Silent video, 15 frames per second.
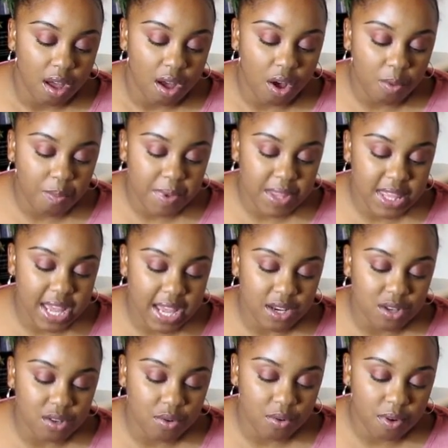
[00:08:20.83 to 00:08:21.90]
"Open
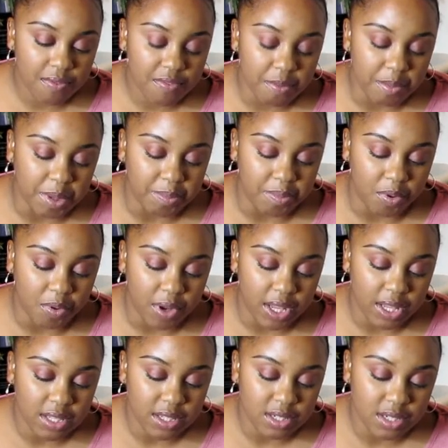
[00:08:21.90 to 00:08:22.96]
that door for me,
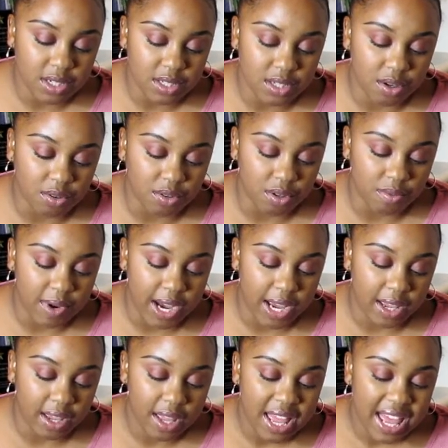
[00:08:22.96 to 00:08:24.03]
boy," she told Uriah.